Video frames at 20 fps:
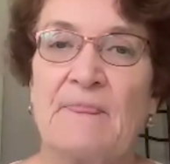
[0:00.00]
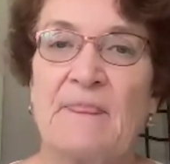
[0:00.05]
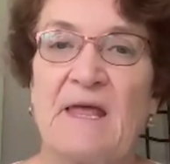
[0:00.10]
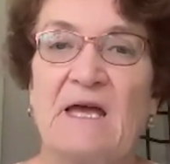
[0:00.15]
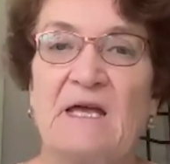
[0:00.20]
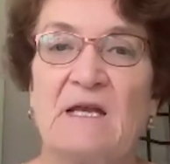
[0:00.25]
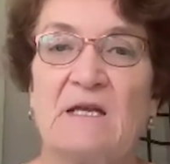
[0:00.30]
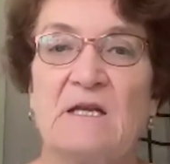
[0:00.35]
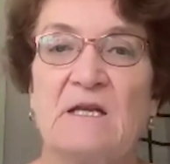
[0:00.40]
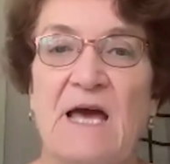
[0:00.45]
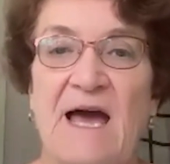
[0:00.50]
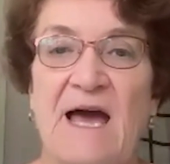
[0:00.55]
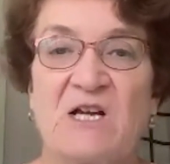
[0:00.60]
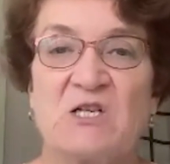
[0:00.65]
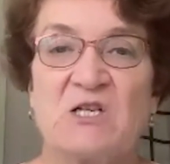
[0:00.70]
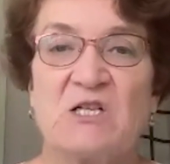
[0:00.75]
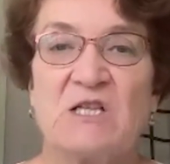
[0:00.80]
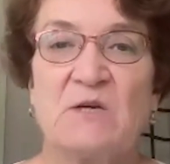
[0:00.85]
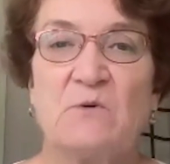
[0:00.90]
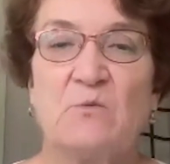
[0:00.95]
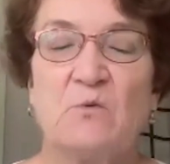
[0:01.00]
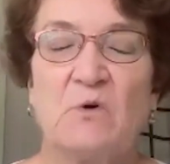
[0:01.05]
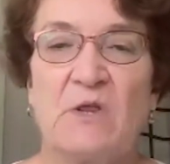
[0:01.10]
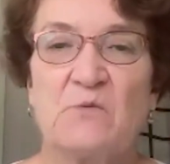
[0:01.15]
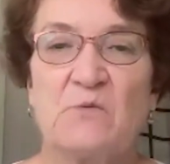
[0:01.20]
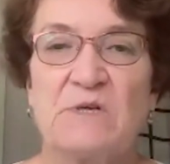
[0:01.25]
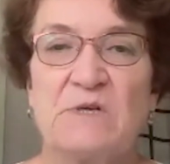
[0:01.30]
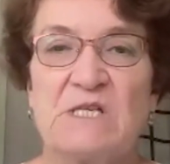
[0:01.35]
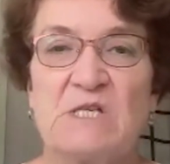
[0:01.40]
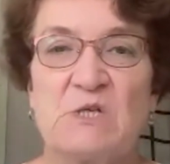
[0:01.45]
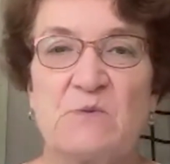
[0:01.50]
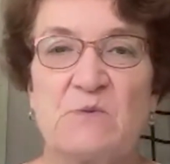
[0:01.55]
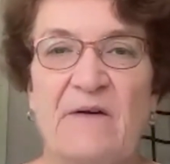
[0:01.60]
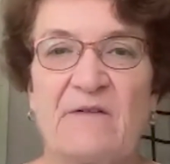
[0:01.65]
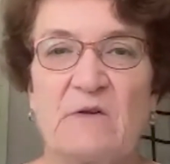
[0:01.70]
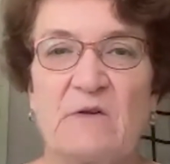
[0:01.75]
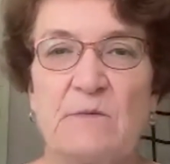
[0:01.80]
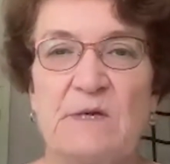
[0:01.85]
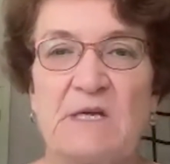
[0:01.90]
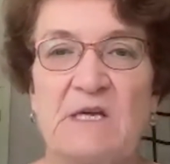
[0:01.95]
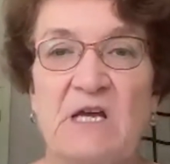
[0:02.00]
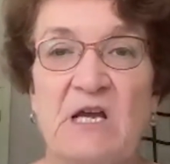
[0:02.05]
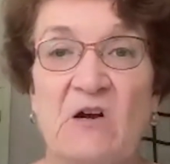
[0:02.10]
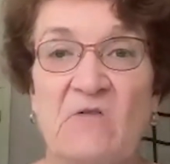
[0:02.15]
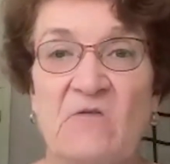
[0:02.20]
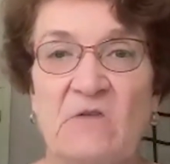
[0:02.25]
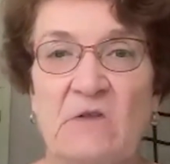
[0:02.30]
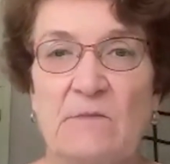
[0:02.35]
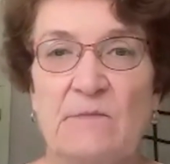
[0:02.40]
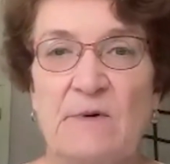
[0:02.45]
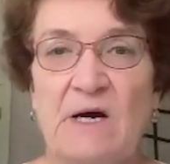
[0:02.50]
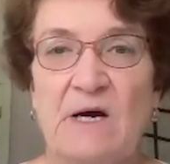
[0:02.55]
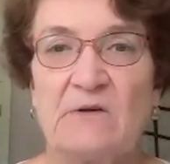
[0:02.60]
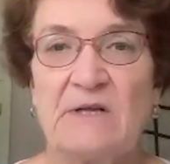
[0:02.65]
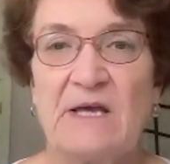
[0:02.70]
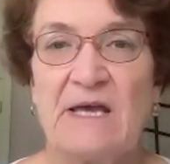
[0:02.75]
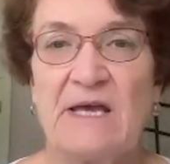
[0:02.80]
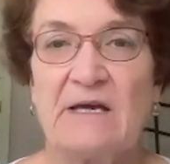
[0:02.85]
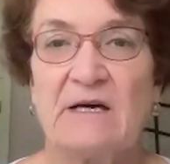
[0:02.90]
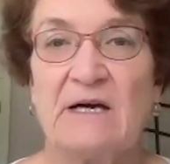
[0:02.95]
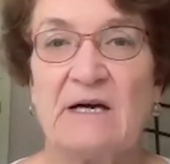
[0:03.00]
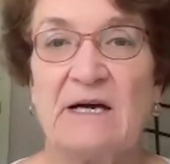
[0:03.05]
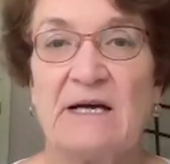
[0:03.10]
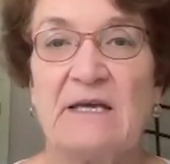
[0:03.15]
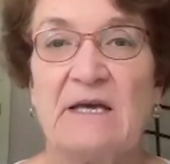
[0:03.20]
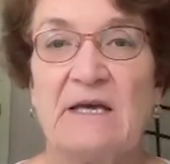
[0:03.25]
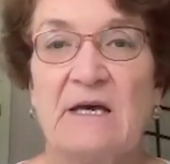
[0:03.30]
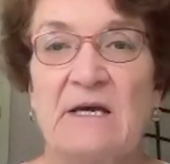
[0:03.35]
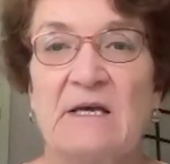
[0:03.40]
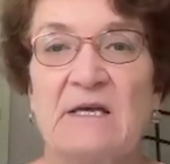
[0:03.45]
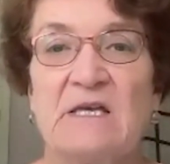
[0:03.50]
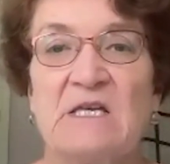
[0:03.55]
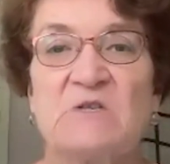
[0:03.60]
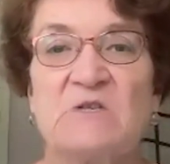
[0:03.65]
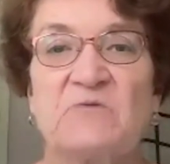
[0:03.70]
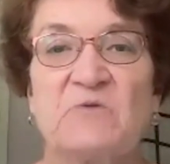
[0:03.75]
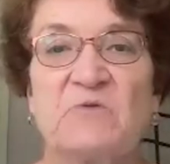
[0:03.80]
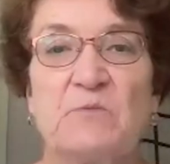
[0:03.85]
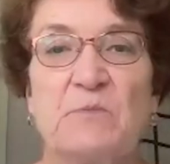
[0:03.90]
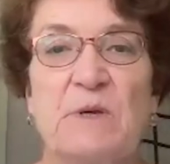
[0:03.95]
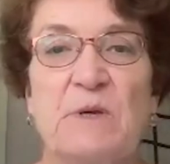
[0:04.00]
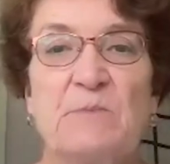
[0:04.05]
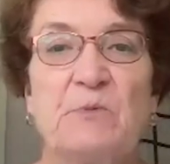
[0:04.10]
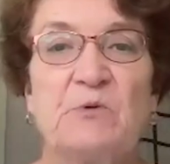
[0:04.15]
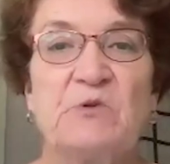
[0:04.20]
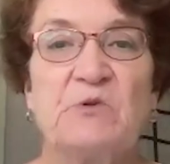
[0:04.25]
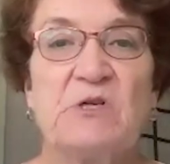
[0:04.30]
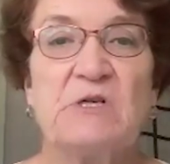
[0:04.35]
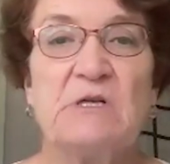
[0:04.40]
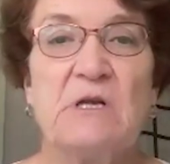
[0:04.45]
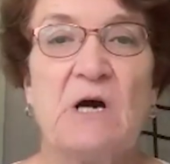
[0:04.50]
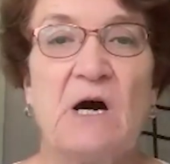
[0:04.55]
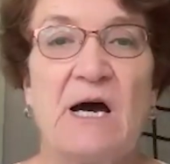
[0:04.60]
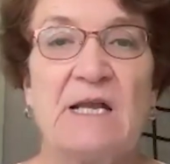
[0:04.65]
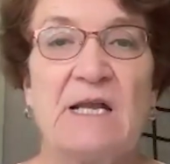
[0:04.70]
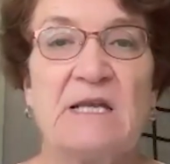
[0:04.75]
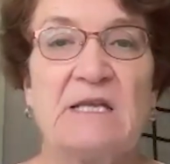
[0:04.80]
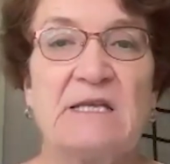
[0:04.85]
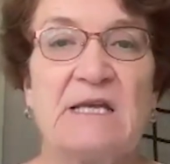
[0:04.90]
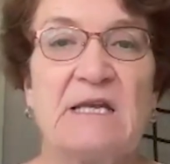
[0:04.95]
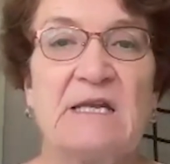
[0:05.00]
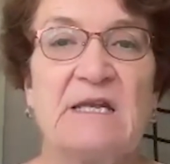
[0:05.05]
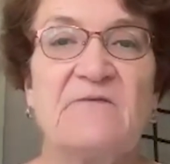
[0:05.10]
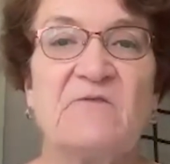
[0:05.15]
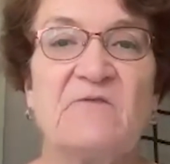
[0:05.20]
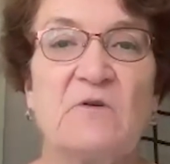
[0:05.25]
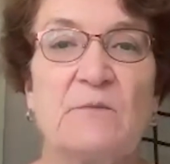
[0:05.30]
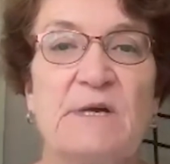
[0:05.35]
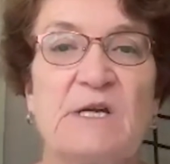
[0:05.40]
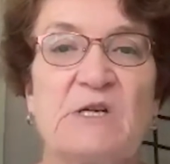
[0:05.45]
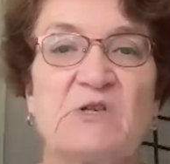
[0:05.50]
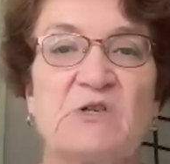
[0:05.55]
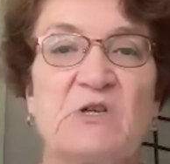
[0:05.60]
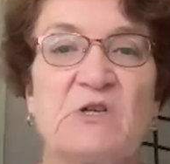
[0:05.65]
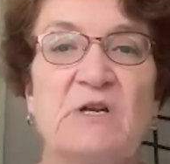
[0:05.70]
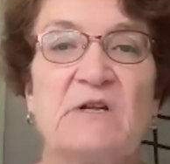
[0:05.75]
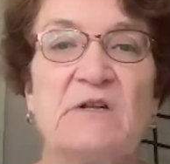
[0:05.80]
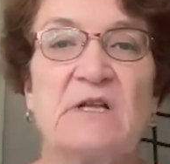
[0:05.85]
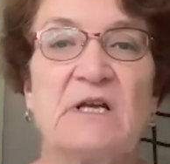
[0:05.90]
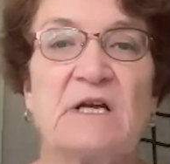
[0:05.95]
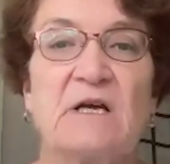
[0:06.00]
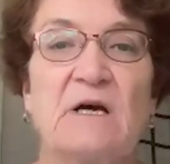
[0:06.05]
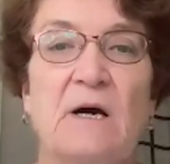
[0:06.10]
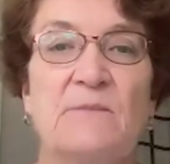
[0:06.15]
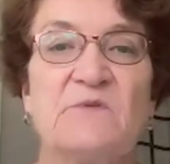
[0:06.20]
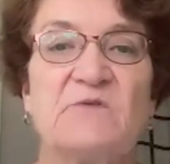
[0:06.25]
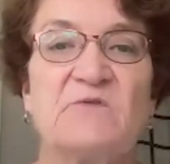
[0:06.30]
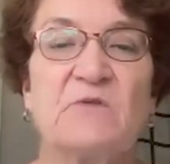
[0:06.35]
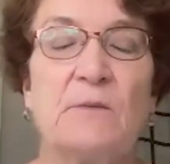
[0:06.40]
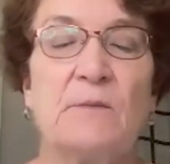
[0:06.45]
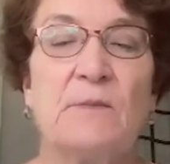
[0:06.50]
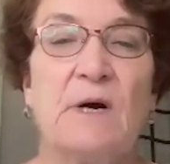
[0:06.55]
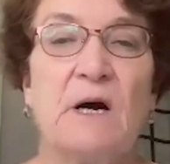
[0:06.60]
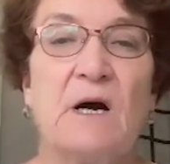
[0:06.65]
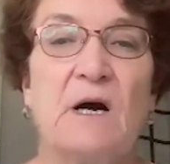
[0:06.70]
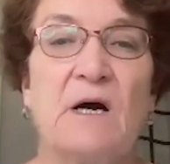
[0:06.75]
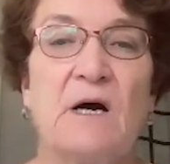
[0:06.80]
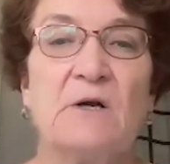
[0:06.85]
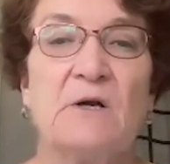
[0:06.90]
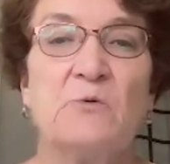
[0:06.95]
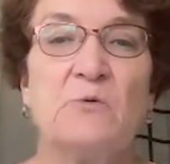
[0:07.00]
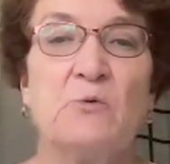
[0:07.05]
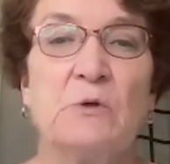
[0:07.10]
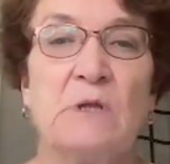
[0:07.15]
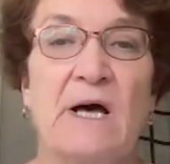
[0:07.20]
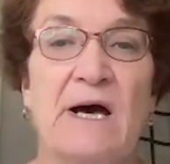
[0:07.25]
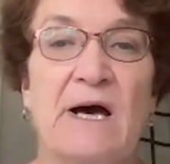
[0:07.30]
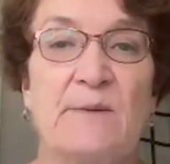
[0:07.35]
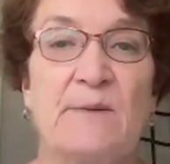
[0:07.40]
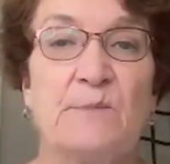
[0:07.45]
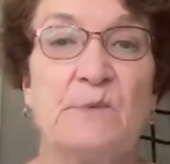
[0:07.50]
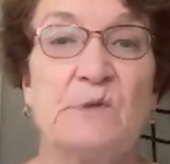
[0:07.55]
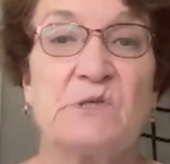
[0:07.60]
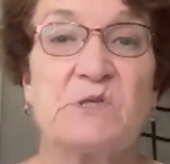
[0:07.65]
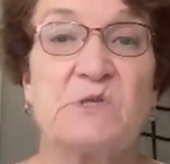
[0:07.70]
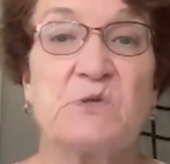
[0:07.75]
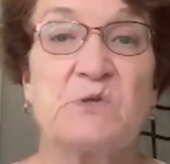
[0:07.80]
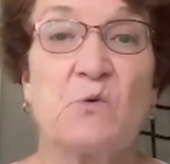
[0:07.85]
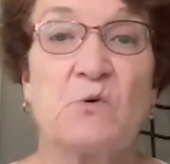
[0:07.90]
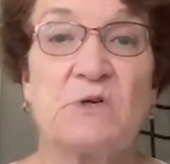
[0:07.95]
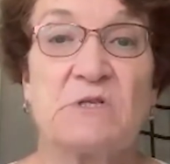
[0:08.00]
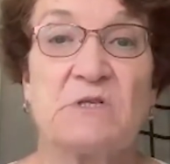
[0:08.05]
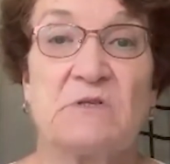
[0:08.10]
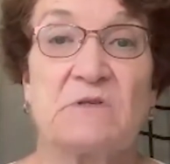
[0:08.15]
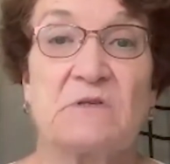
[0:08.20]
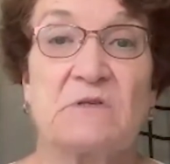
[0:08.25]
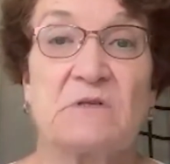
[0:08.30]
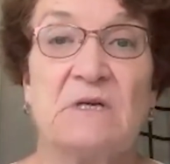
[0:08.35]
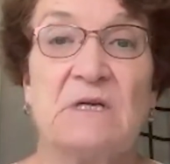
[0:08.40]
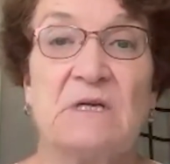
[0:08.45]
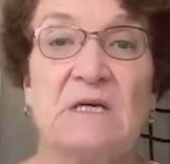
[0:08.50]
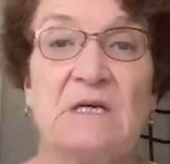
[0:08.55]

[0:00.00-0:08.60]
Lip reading: And actually, one of the reasons we have to be careful about AI is for people to not get information that comes from unreliable sources.